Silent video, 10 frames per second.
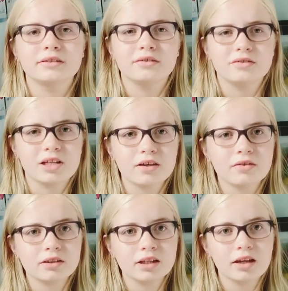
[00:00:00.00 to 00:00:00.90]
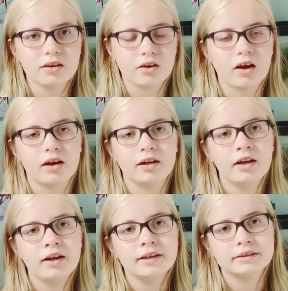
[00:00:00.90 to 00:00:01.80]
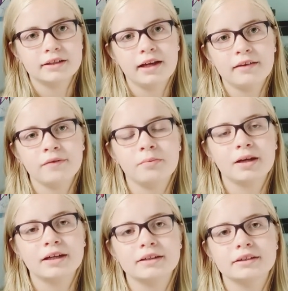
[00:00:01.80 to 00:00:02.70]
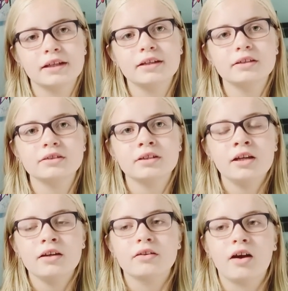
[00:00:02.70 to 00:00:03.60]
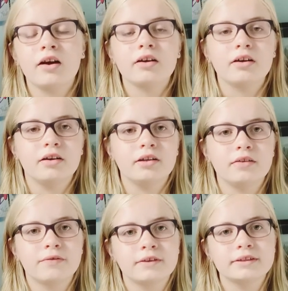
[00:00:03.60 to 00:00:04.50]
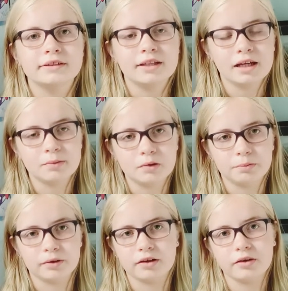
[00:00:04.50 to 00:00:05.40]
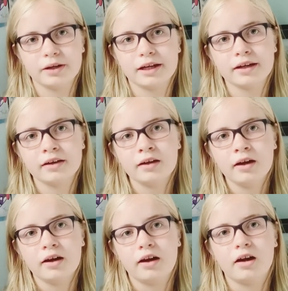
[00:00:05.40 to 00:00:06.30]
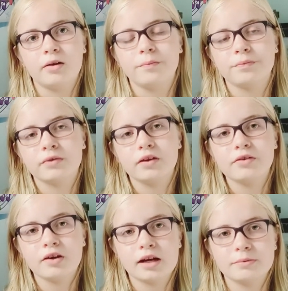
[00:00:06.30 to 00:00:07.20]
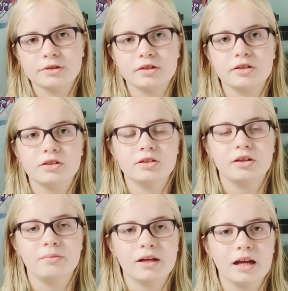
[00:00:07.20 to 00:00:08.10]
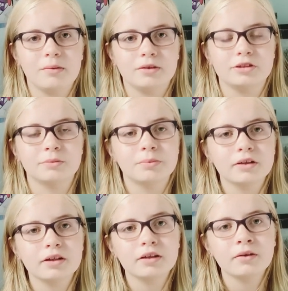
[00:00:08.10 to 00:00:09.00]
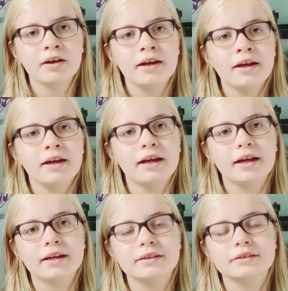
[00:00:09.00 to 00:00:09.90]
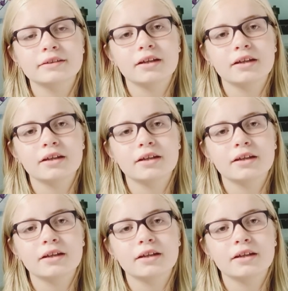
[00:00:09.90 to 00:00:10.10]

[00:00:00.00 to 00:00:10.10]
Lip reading: generally not safe because it is not good for stable burrowing. Your hamster should be able to burrow, and